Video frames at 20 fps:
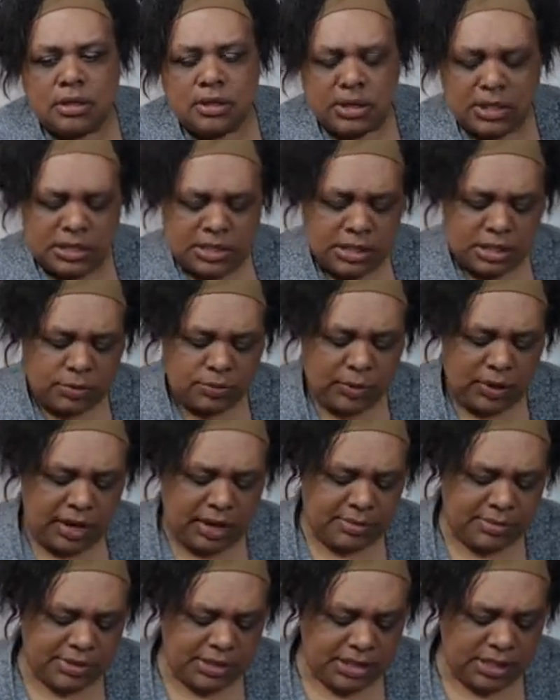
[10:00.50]
This is what
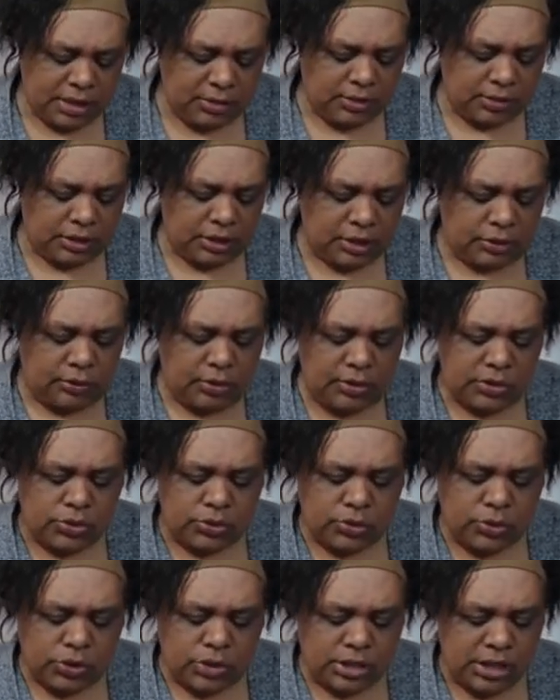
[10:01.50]
I'm seeing with the Three of
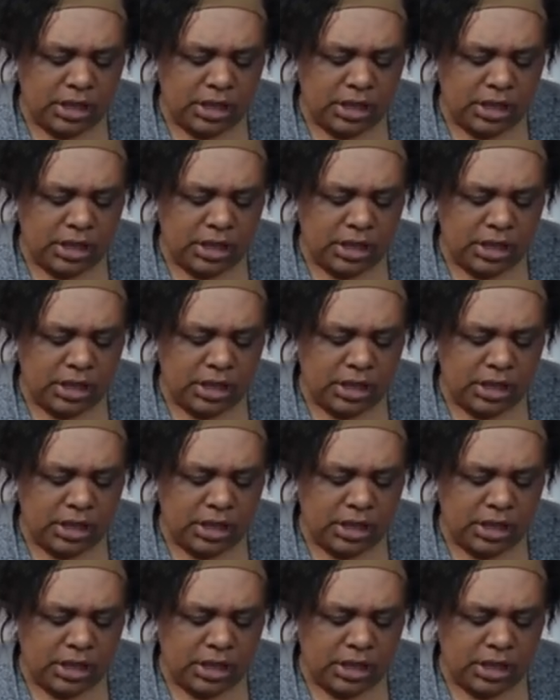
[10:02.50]
Swords